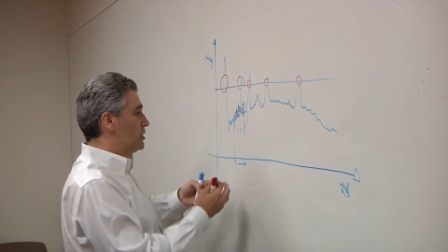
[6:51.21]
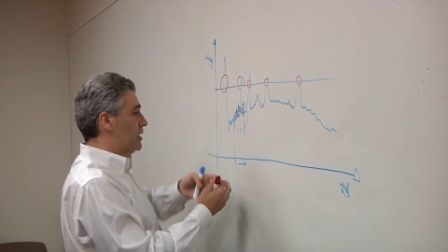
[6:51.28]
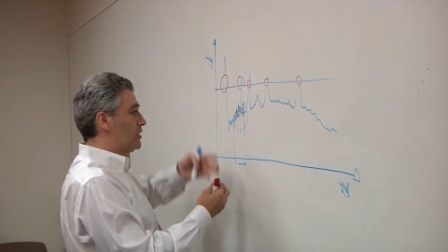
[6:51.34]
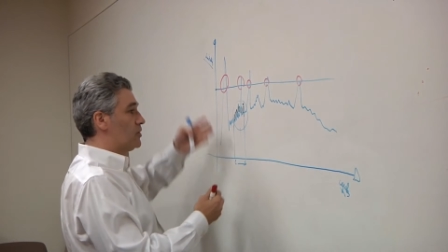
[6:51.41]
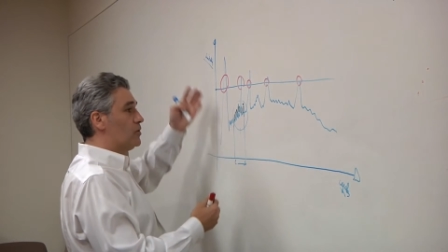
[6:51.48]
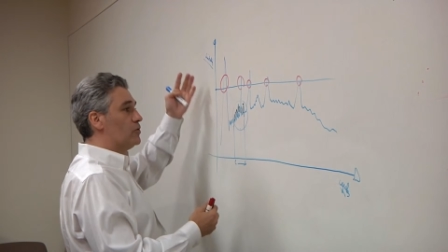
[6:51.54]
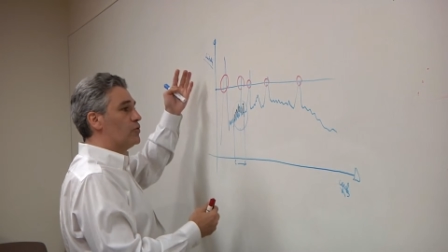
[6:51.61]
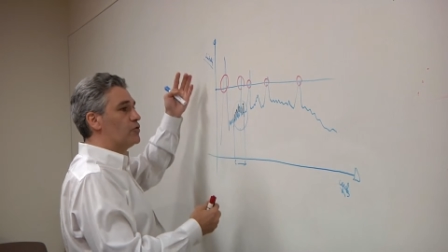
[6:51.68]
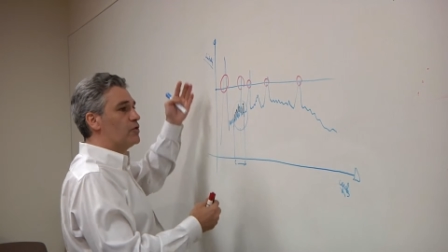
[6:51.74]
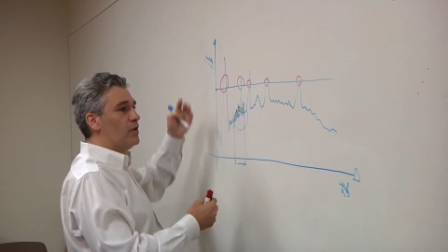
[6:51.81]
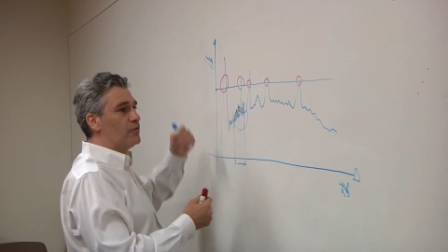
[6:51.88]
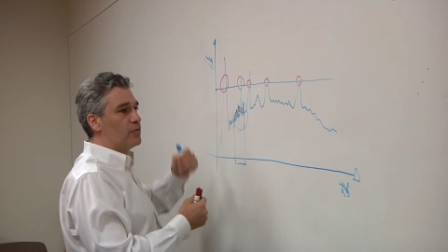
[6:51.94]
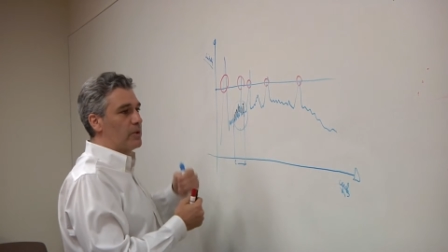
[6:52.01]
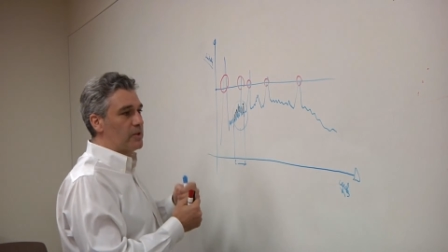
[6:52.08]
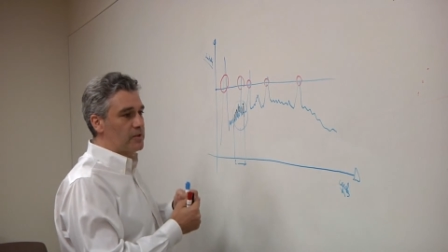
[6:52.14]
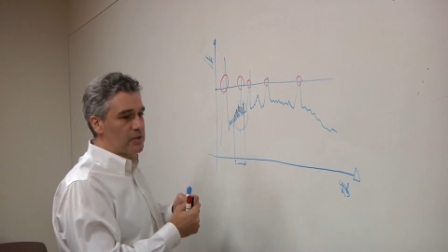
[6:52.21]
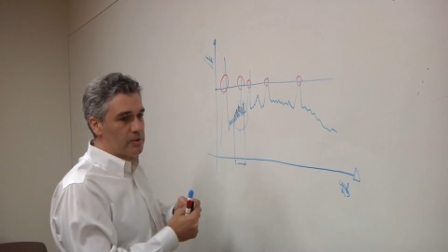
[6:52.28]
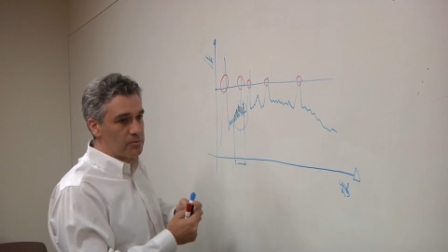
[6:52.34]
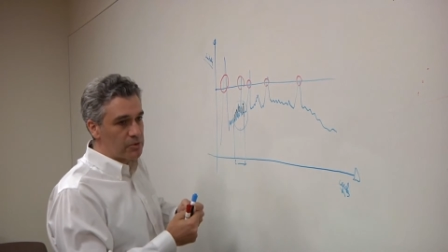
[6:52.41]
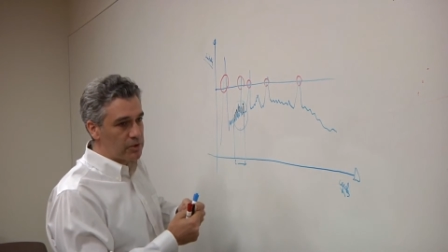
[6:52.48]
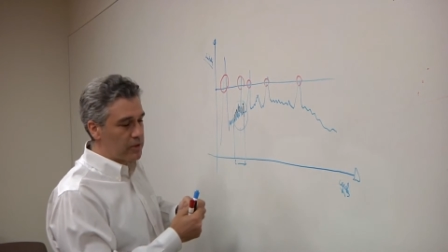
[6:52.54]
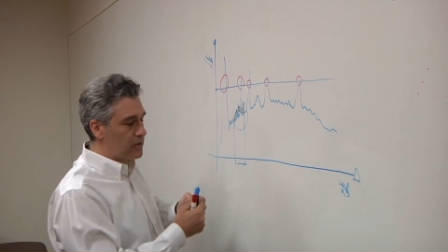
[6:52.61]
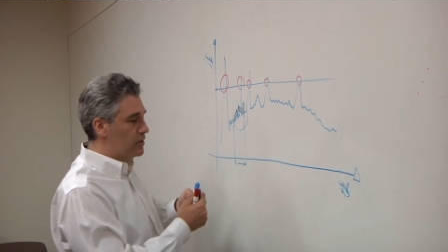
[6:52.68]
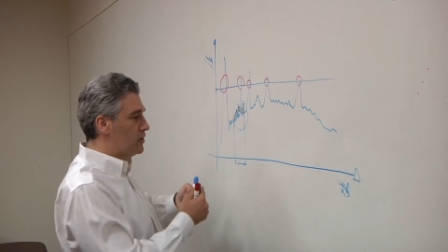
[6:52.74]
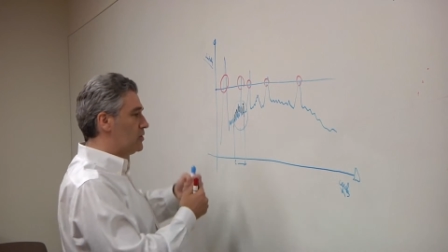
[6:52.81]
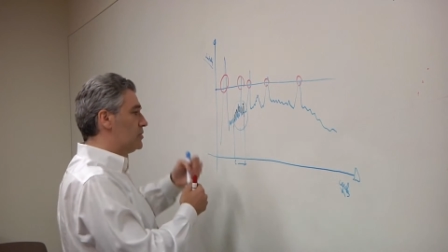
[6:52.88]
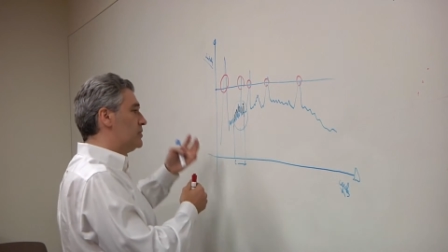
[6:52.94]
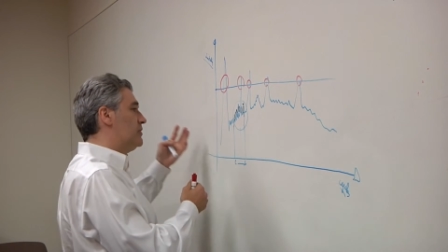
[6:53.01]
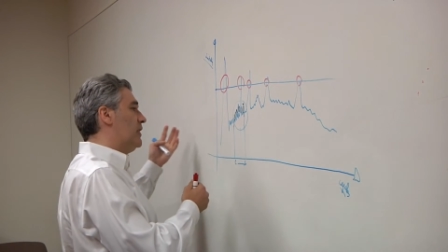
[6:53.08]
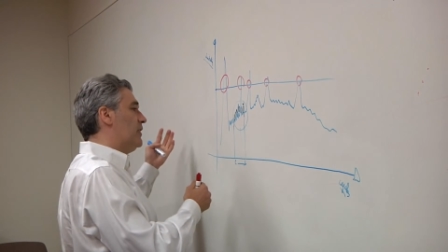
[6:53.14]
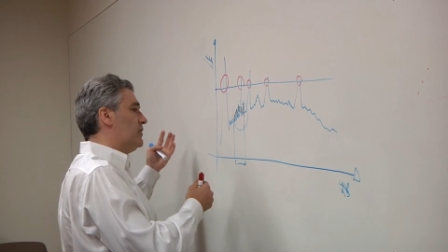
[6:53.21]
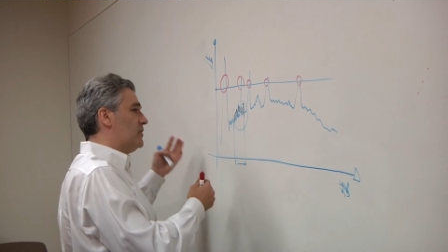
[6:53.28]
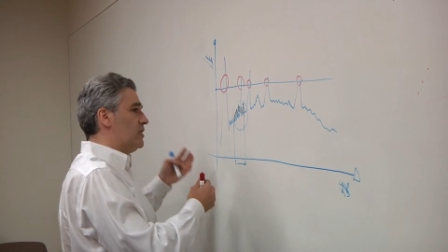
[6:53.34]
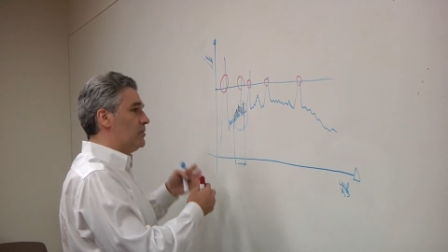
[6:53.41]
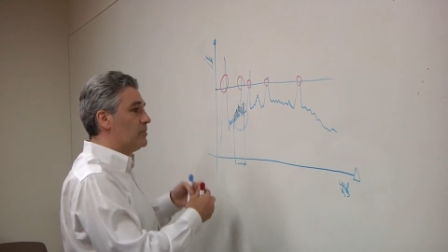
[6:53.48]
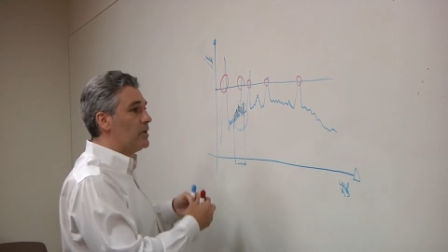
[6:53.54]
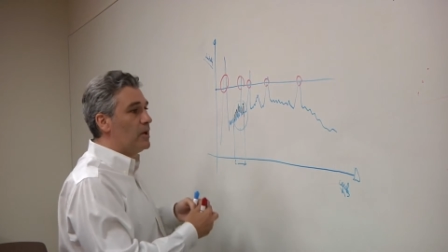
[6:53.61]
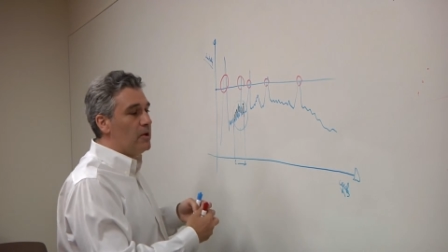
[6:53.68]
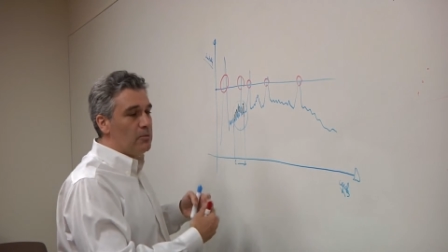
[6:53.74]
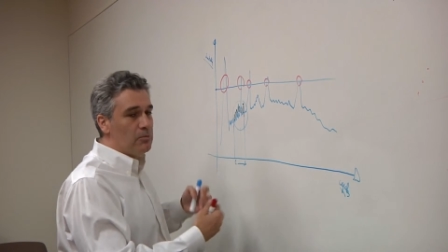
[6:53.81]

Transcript: you can call the software team, you can call the test team.